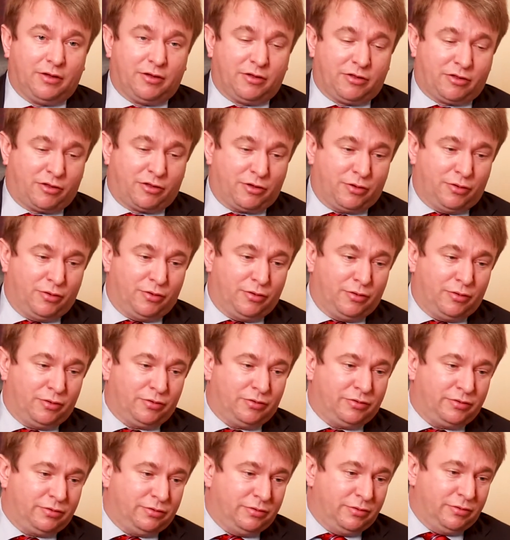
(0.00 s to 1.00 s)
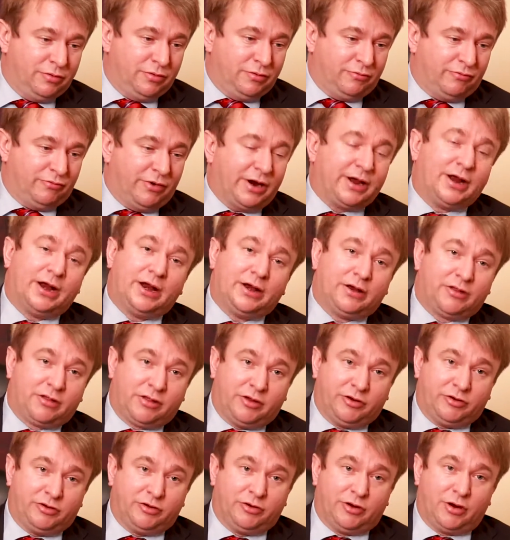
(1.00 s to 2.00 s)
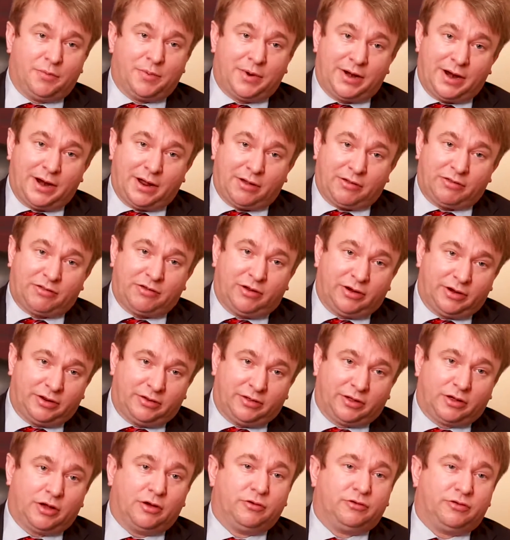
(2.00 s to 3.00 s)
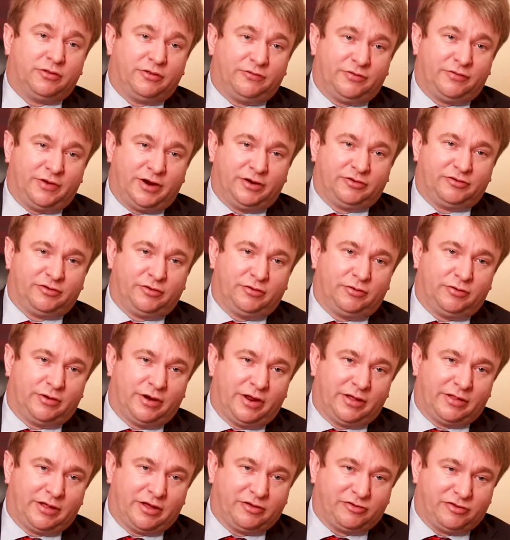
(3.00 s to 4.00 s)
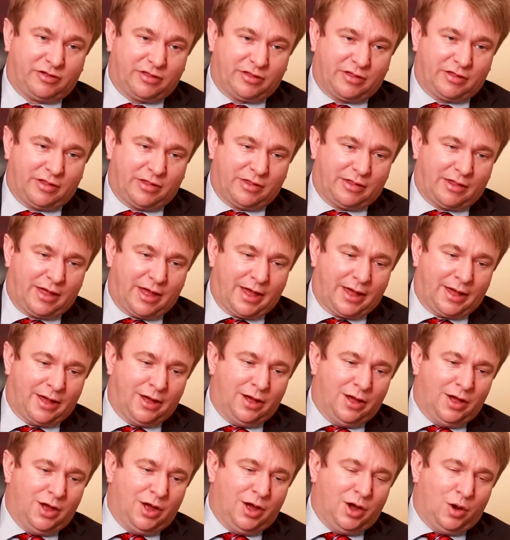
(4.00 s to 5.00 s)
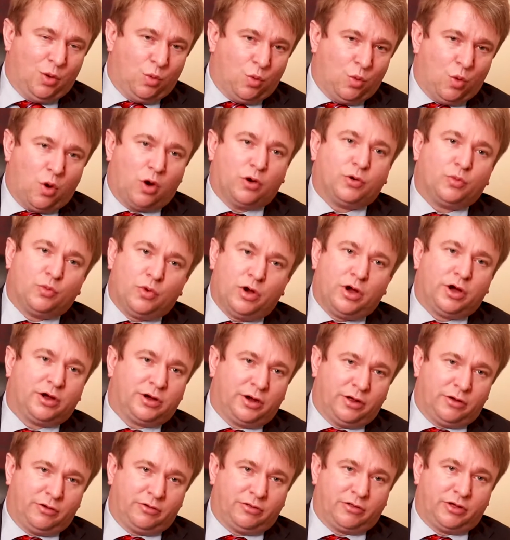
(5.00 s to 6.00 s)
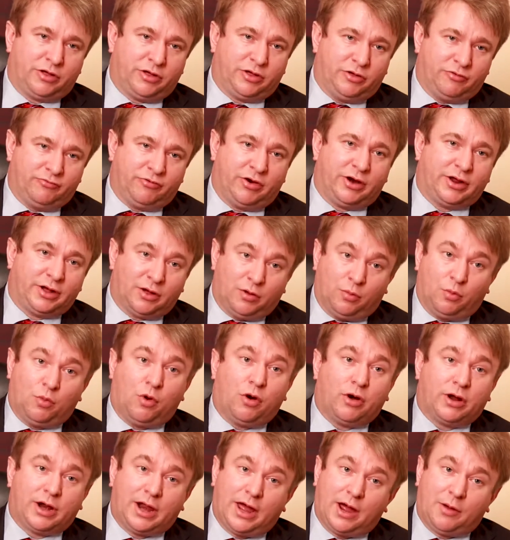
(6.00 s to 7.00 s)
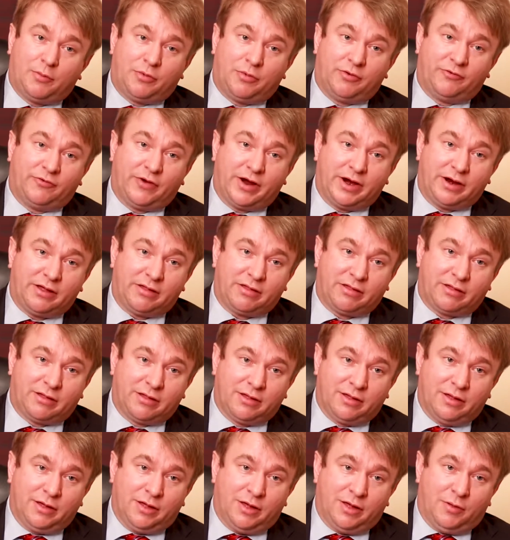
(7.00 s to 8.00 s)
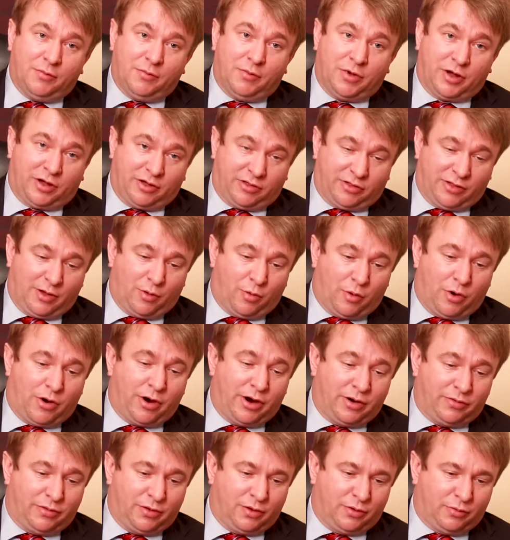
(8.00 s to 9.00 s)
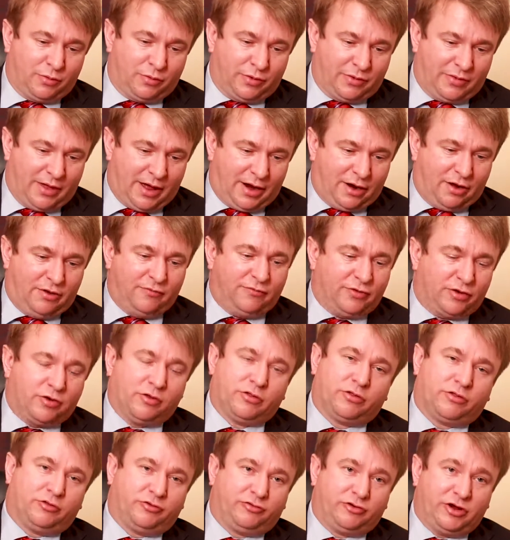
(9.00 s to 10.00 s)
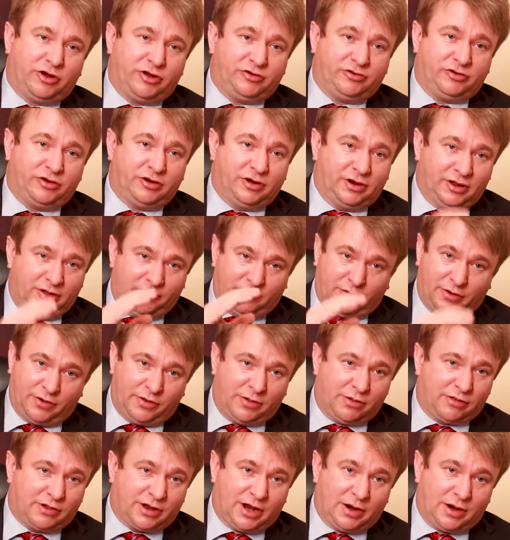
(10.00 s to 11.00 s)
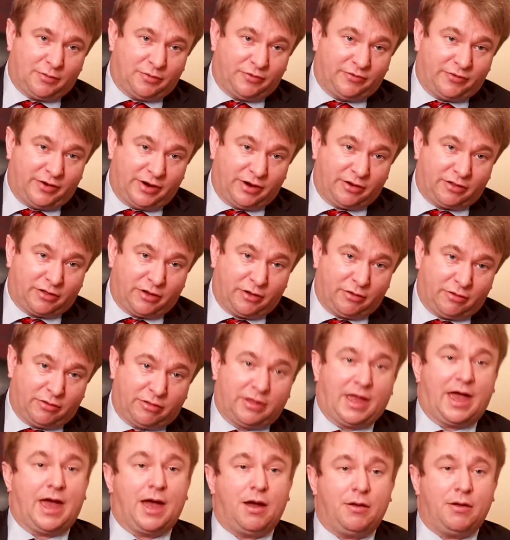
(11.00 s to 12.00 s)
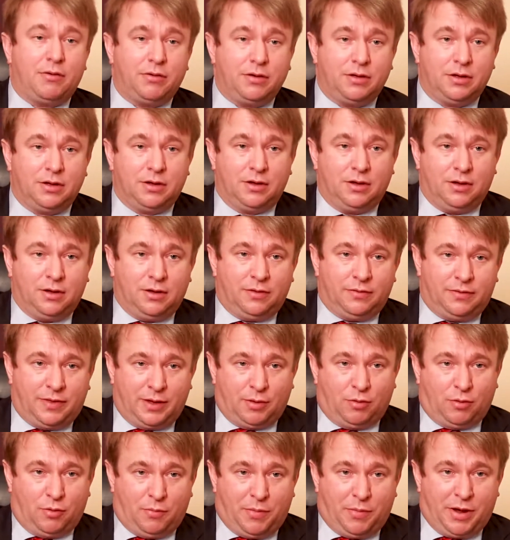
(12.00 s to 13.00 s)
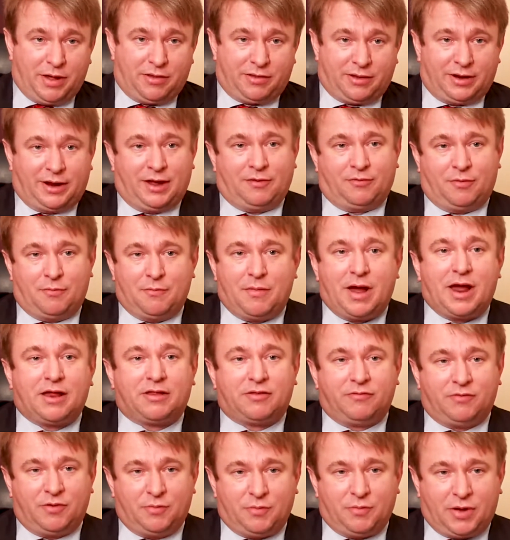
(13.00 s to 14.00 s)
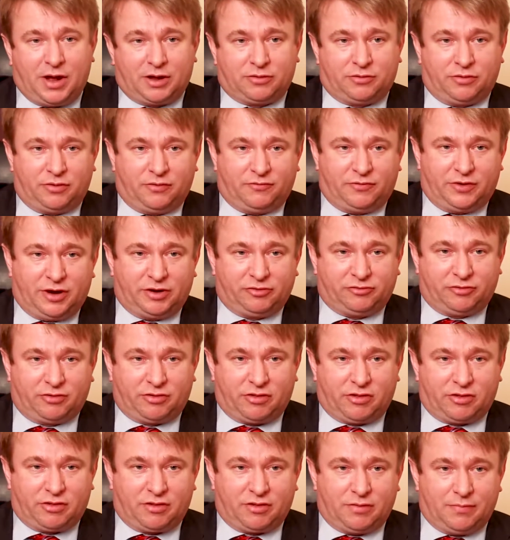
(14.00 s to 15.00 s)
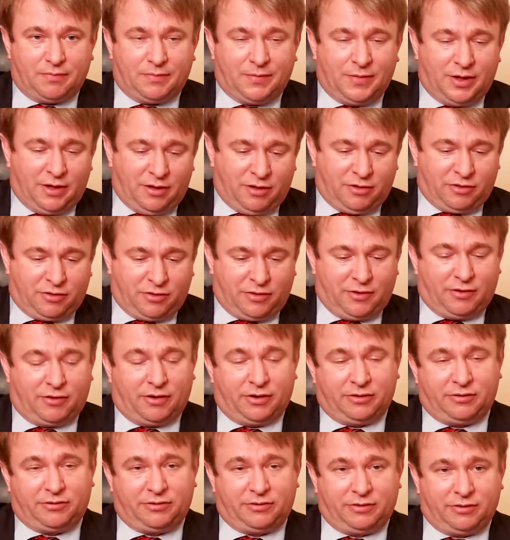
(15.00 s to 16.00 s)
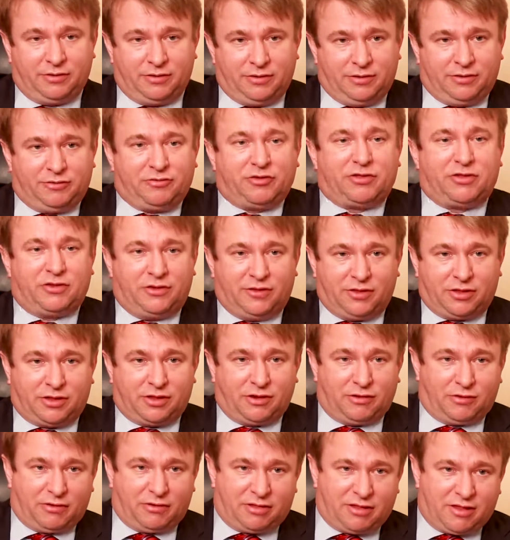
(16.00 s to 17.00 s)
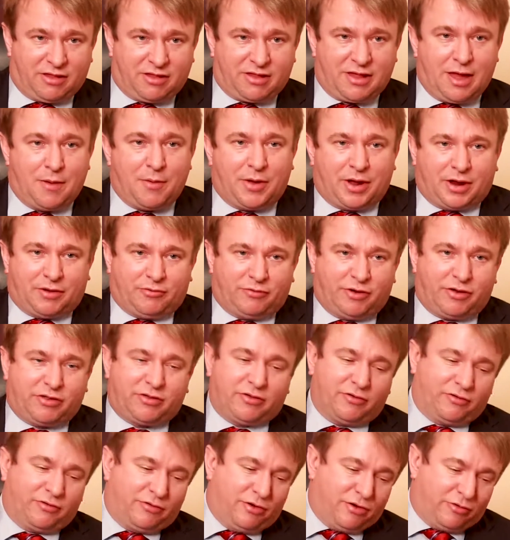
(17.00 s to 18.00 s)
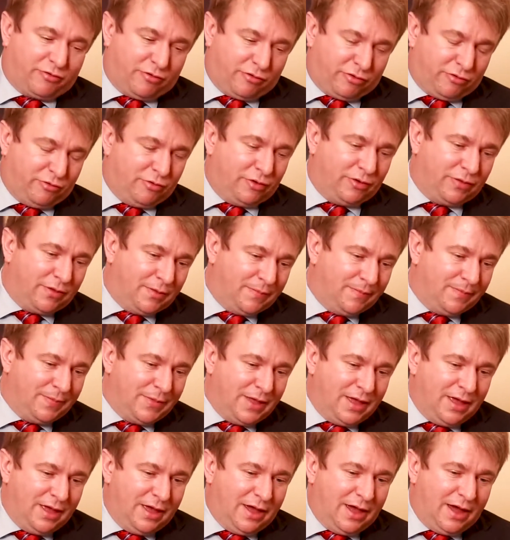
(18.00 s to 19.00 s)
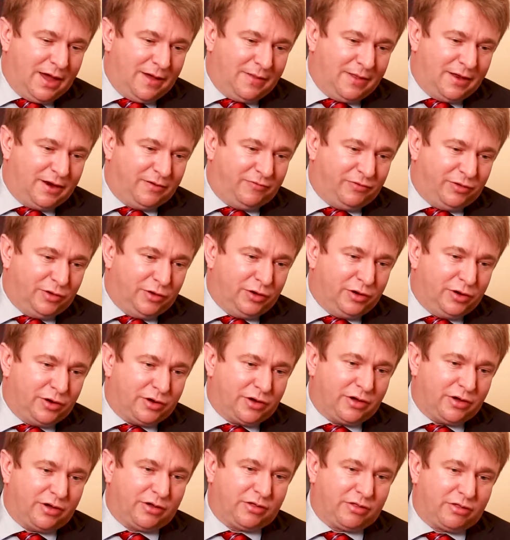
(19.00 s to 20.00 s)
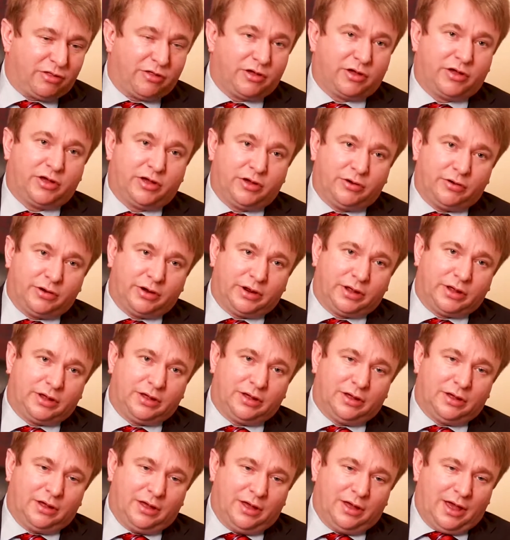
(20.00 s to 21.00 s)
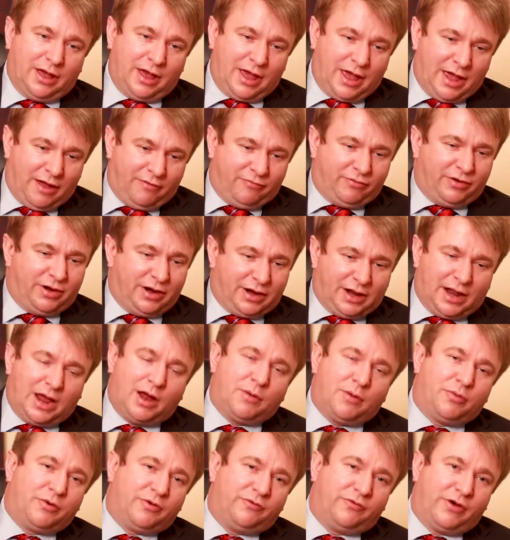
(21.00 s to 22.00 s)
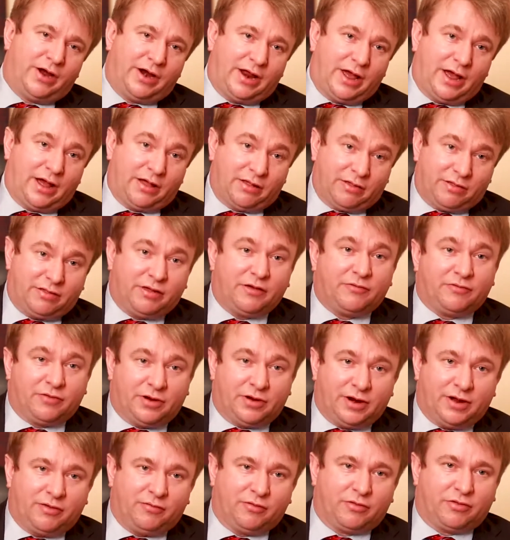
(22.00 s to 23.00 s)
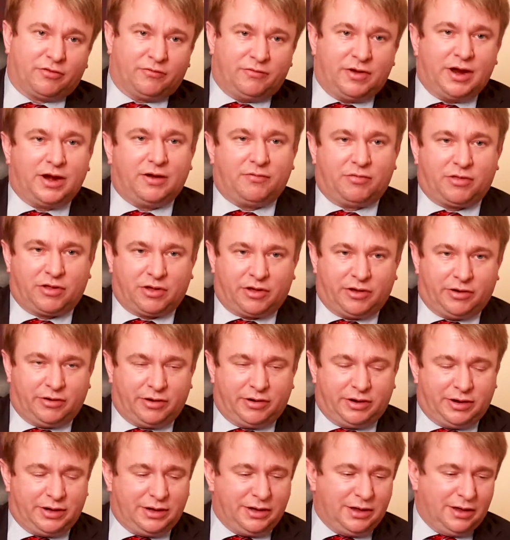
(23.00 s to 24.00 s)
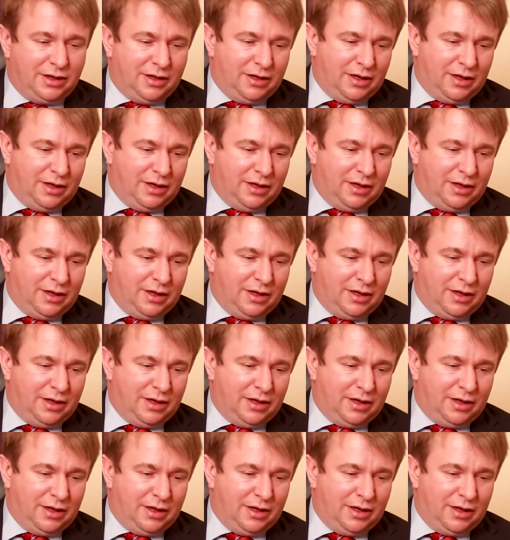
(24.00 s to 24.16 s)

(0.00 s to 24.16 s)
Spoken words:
So the regulators in Europe are now starting to go to the financial organizations and saying, what workloads are you running on what cloud providers? Because they're worried that with that over-concentration, if one of those cloud providers goes down, they will basically have a massive impact on the financial system. So they're interested in the sort of systemic risk across all of them. And then if you look at security, every cloud provider has different levels of native security.